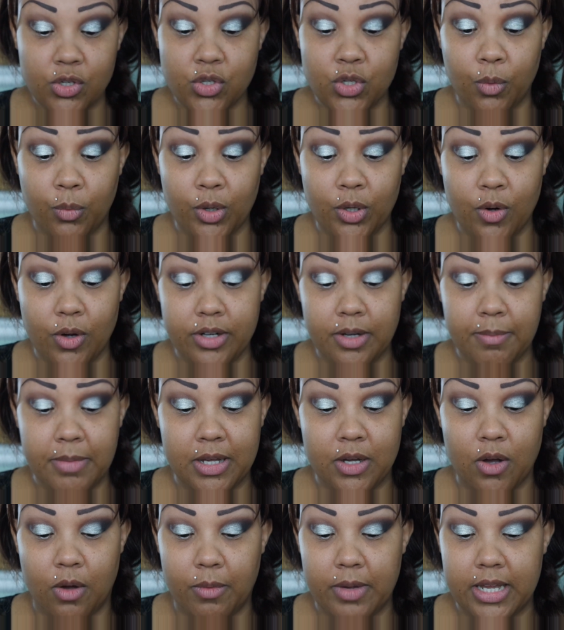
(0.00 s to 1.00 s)
So we're going to
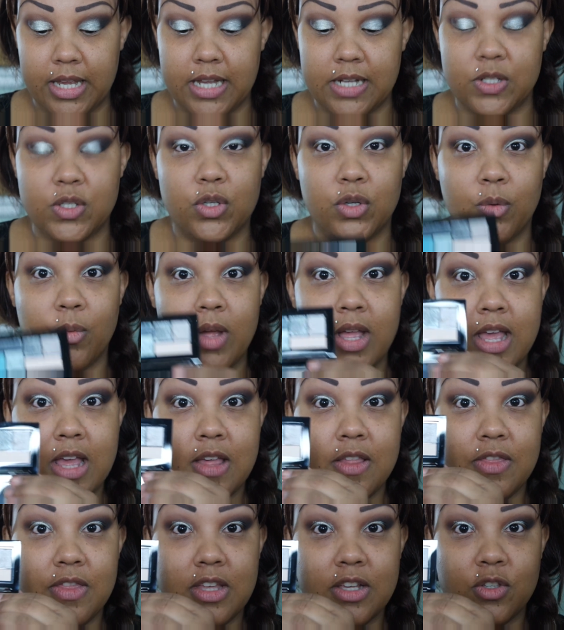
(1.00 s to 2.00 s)
be going into
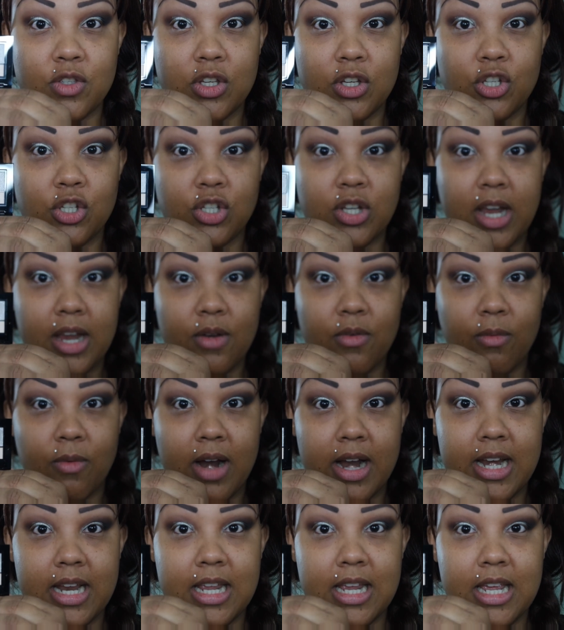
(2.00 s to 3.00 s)
this shade
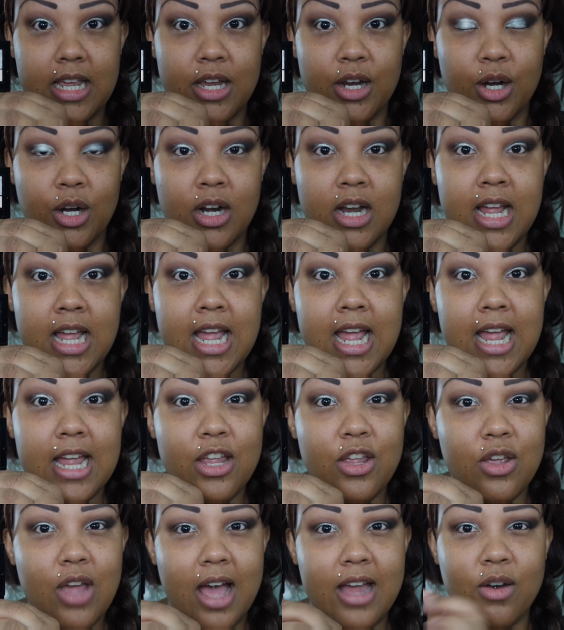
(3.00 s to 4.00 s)
right here.
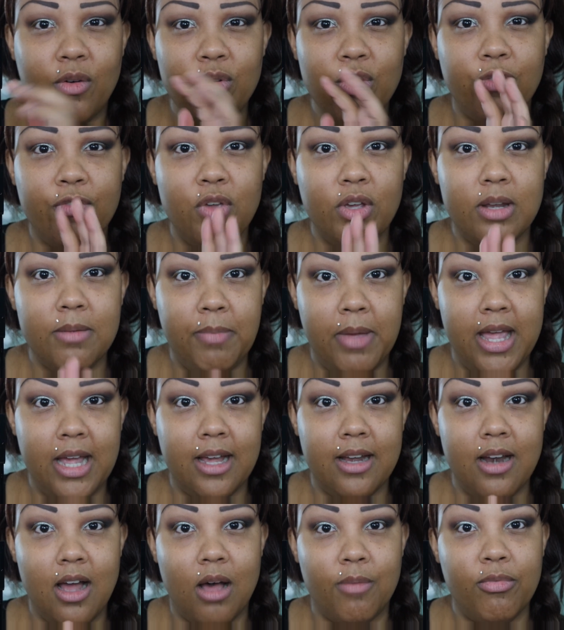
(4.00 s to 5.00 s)
I don't know if you can
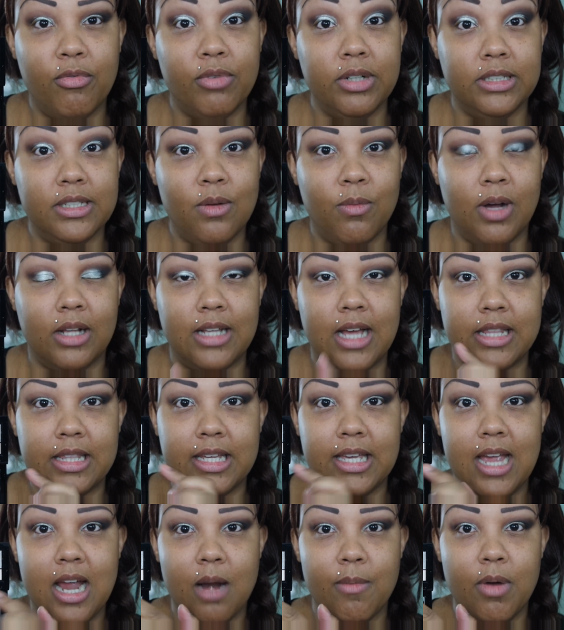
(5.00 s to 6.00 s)
pick it up really well on
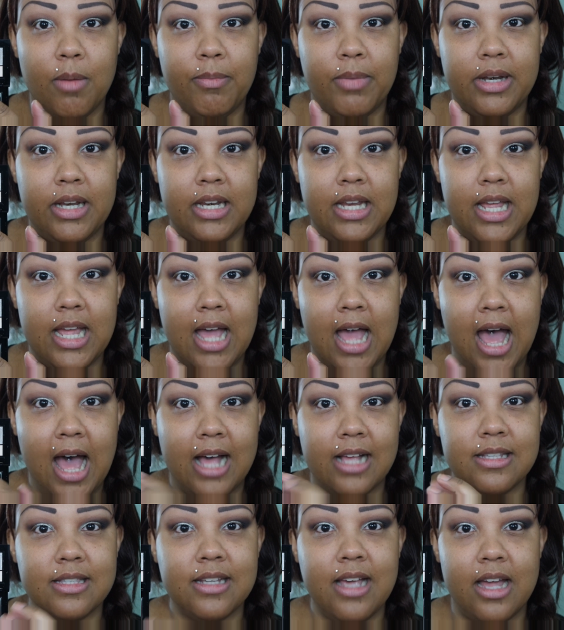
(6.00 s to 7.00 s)
the camera, but it
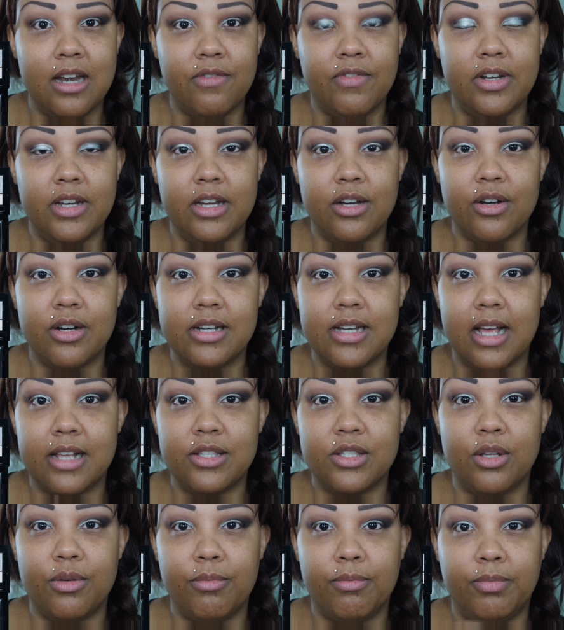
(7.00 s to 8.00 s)
has kind of an
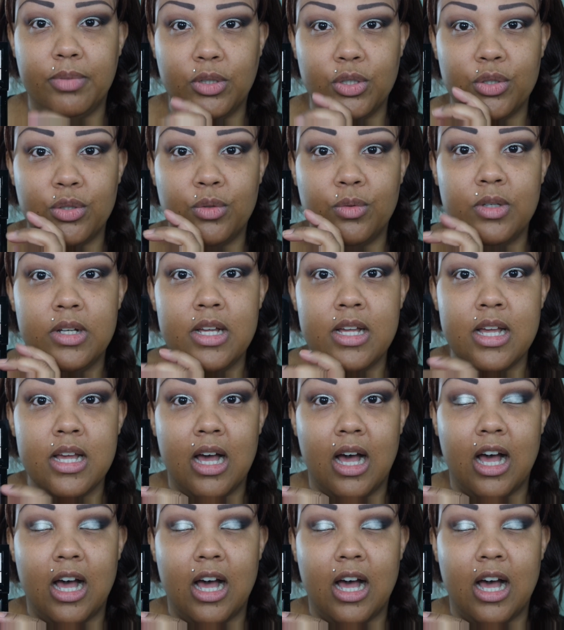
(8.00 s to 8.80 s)
iridescent blue